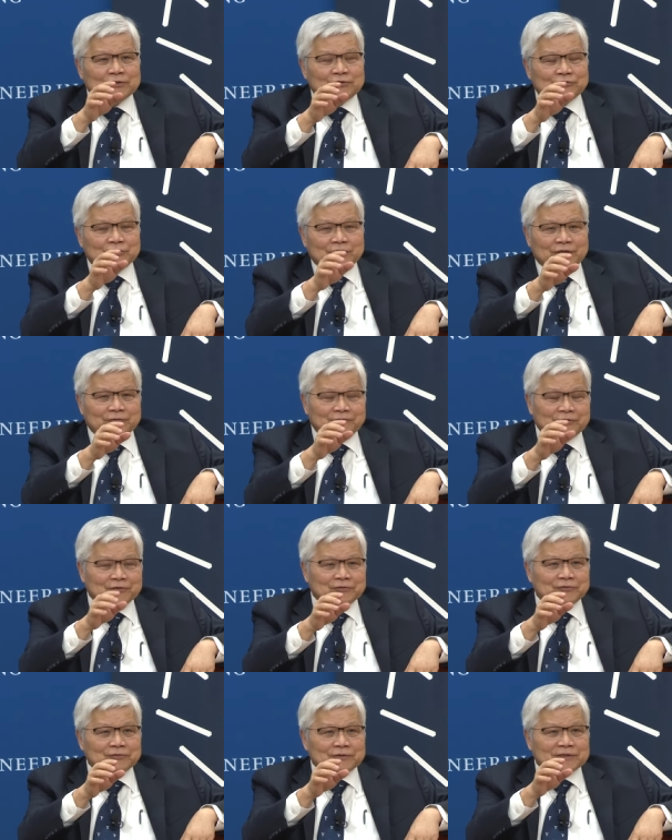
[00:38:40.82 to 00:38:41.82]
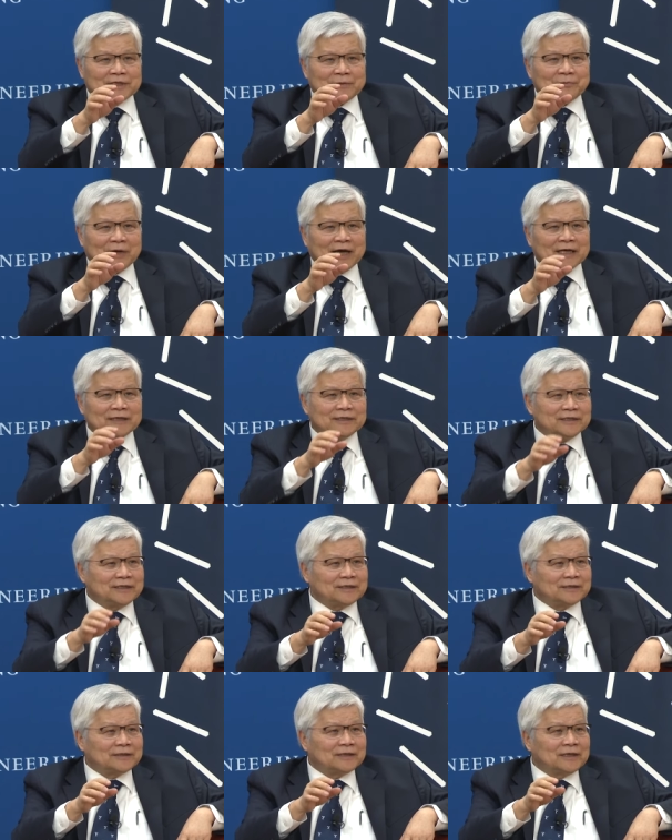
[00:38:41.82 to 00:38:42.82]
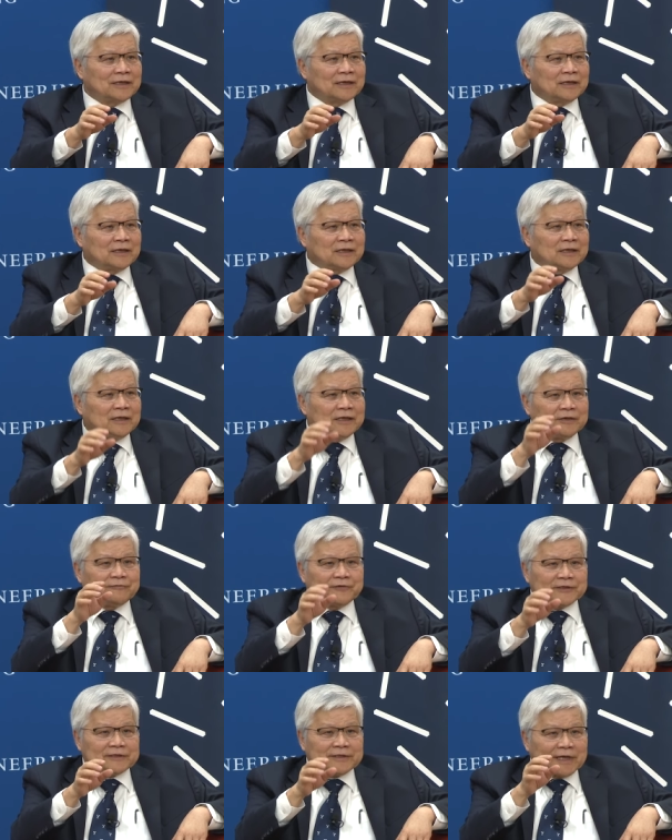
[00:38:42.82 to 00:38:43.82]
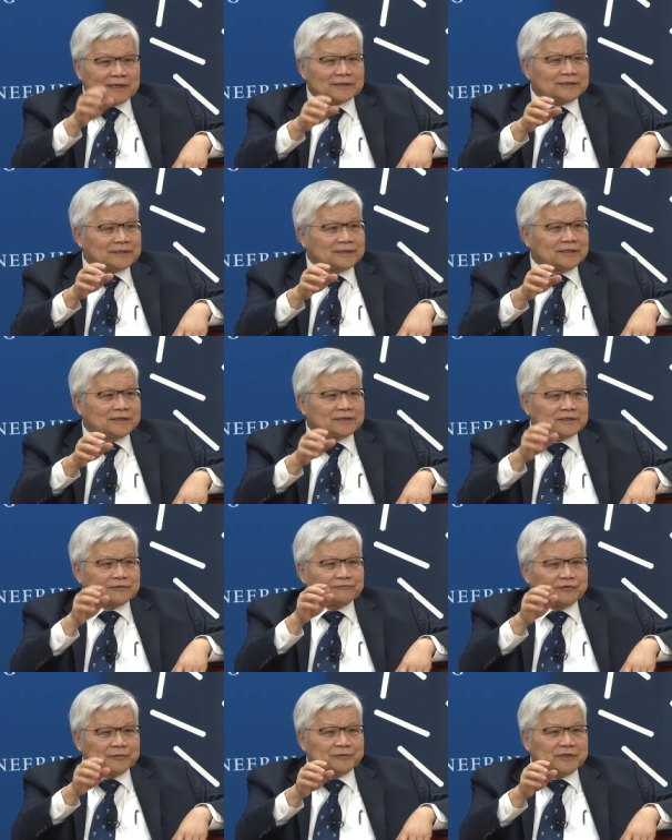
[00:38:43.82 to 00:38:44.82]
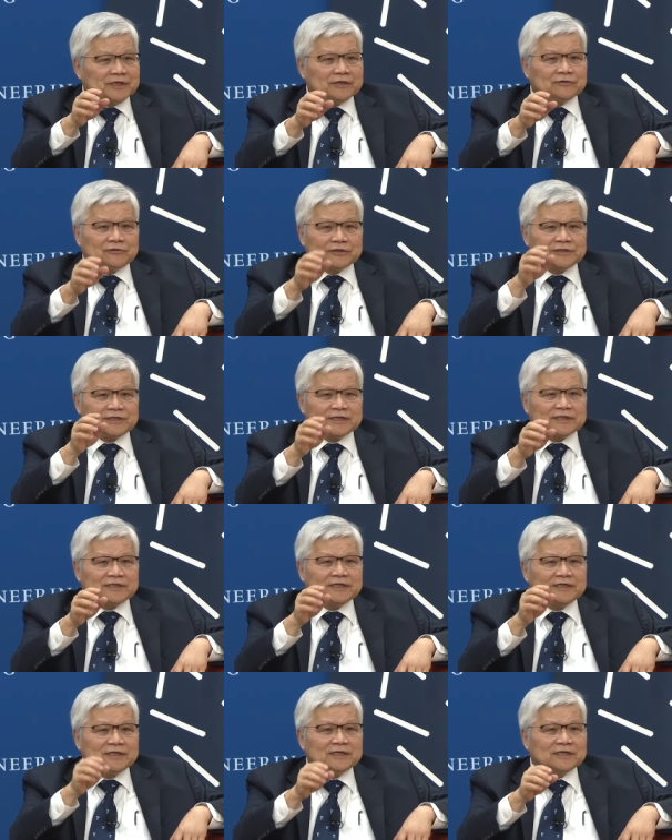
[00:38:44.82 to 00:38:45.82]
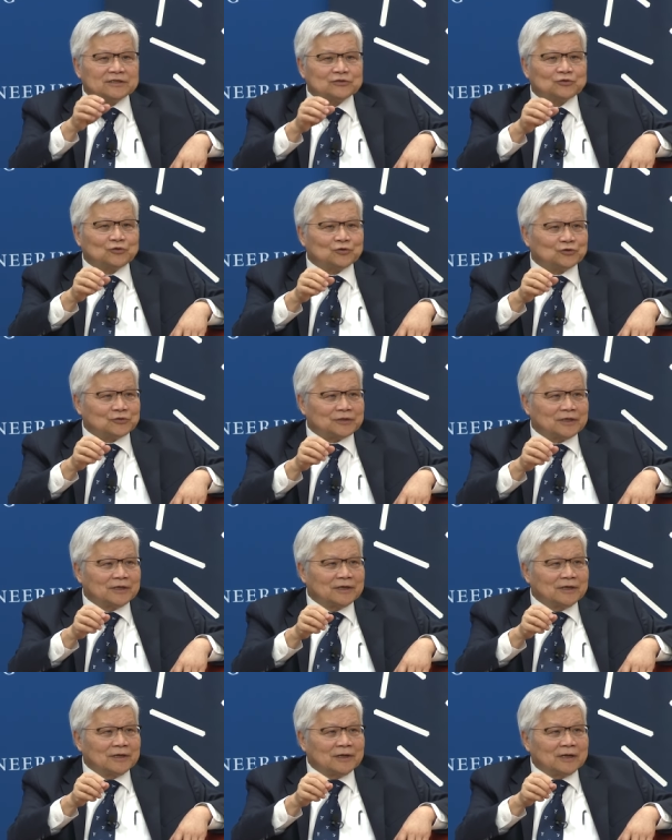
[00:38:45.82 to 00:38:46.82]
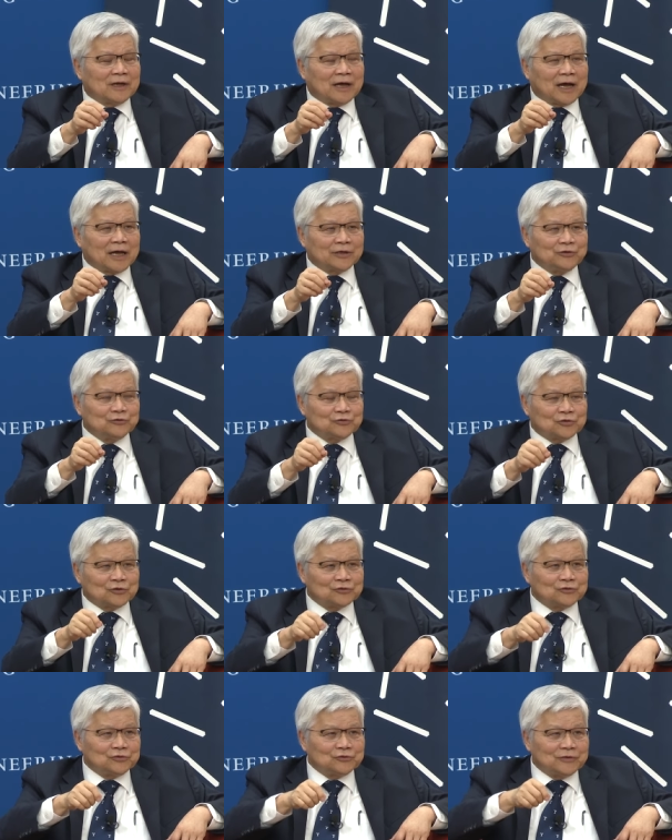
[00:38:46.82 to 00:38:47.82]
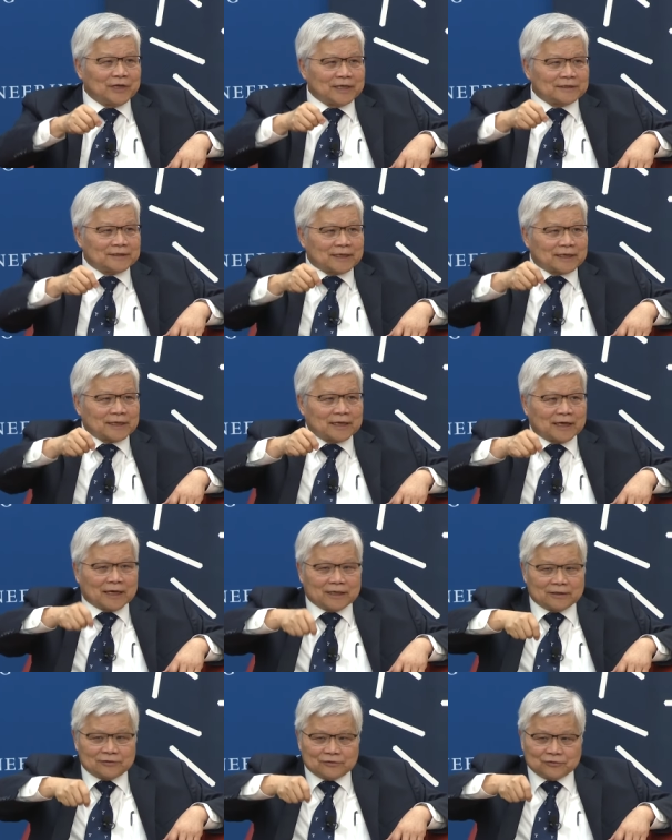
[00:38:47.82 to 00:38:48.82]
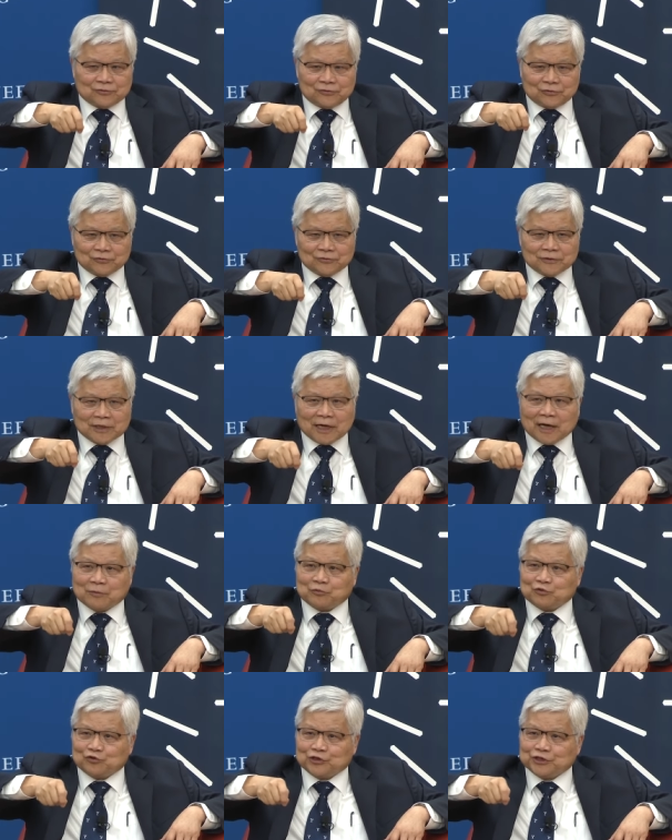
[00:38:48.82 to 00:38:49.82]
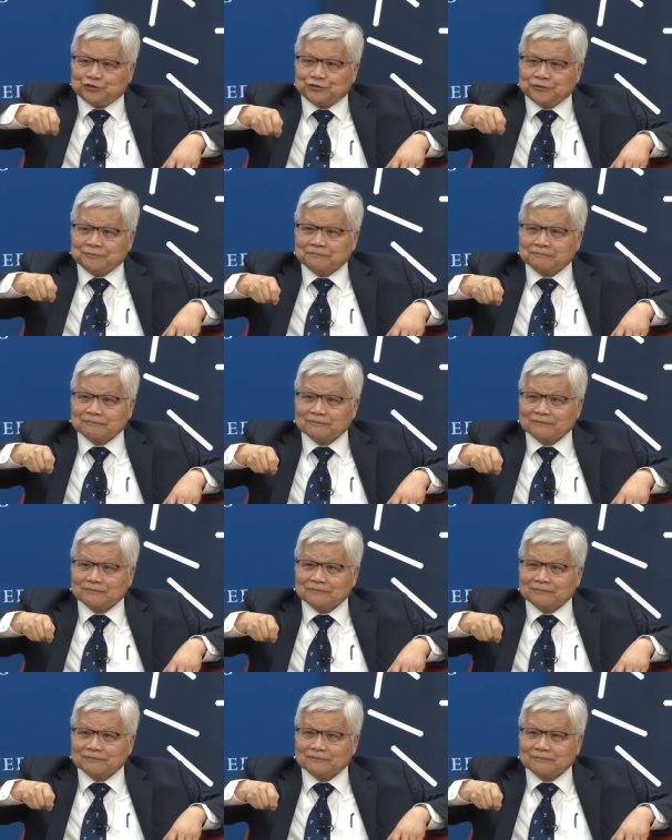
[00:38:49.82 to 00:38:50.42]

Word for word: to give you some idea, if a doctor is 50 or 60 years old, are you going to let that guy to do the operation?